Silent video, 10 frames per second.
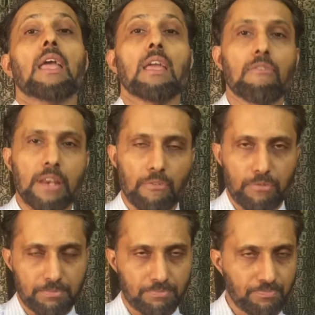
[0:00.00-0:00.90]
Even
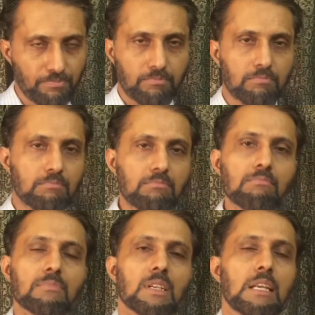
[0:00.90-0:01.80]
if
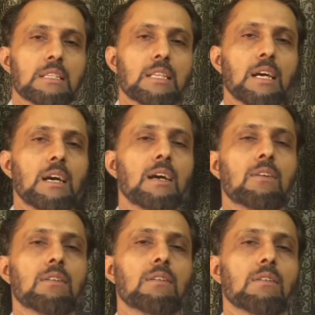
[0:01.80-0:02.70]
these
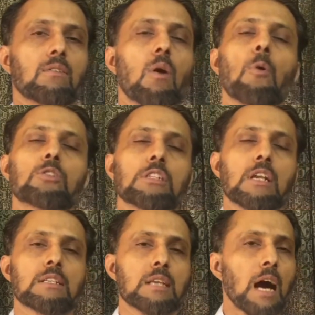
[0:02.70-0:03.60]

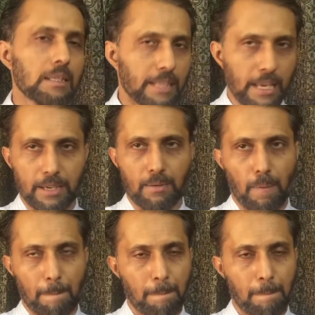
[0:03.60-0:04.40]
compositions are there,